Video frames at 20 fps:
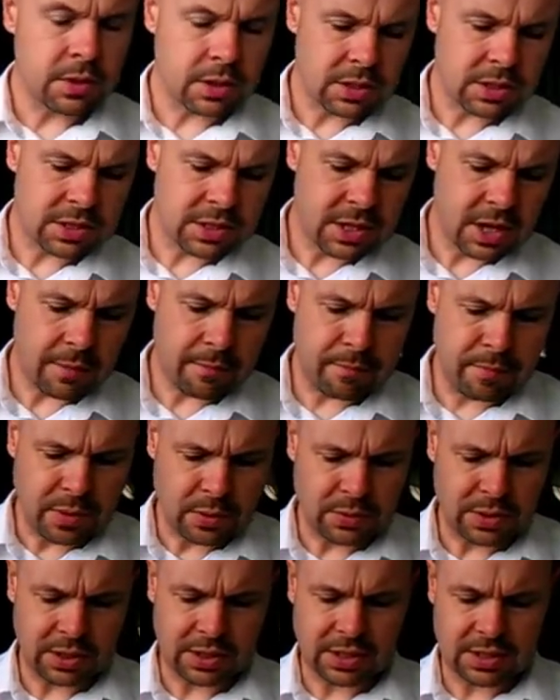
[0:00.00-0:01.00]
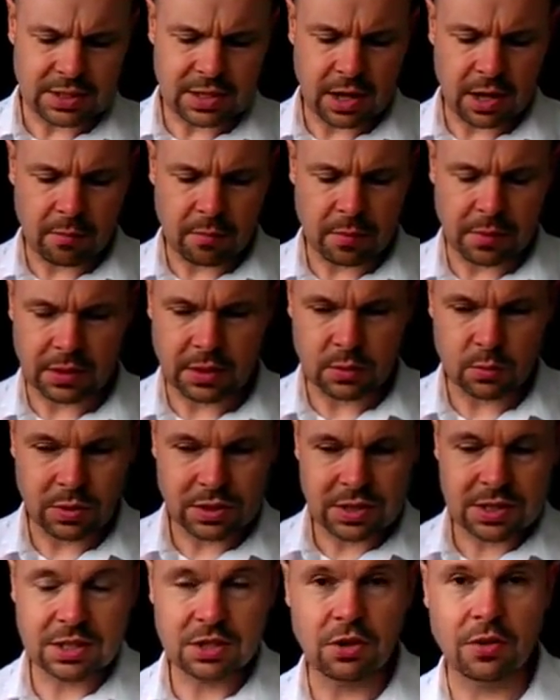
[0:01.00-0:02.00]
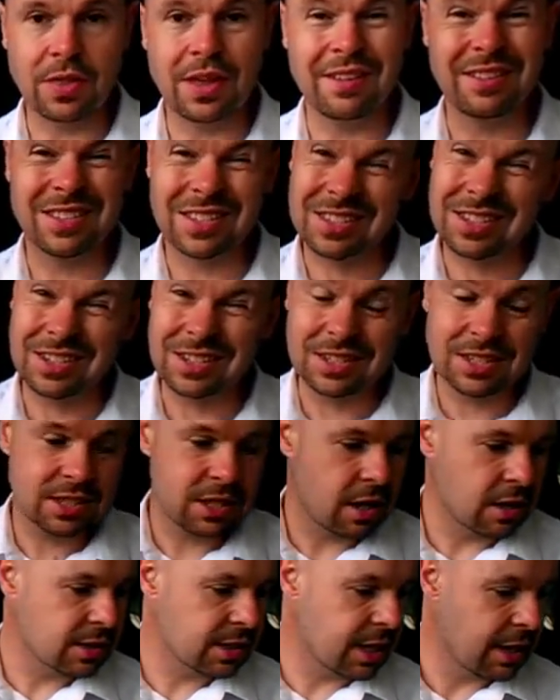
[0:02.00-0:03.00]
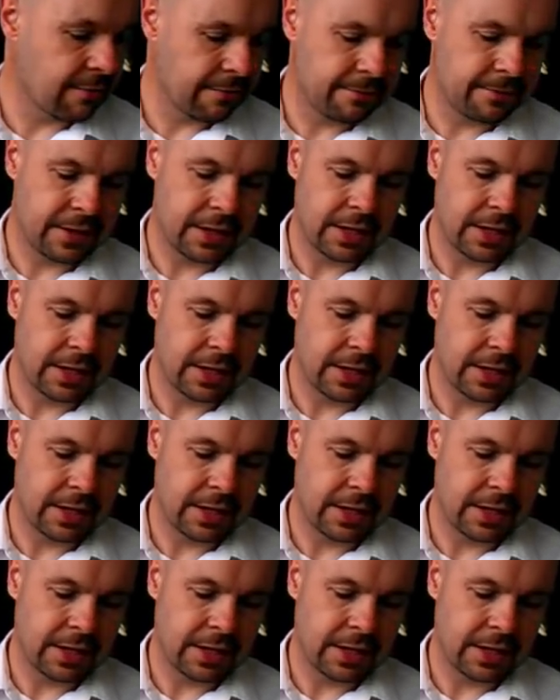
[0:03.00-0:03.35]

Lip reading: I'm going to start building this up, because once it's on there it's going to start to get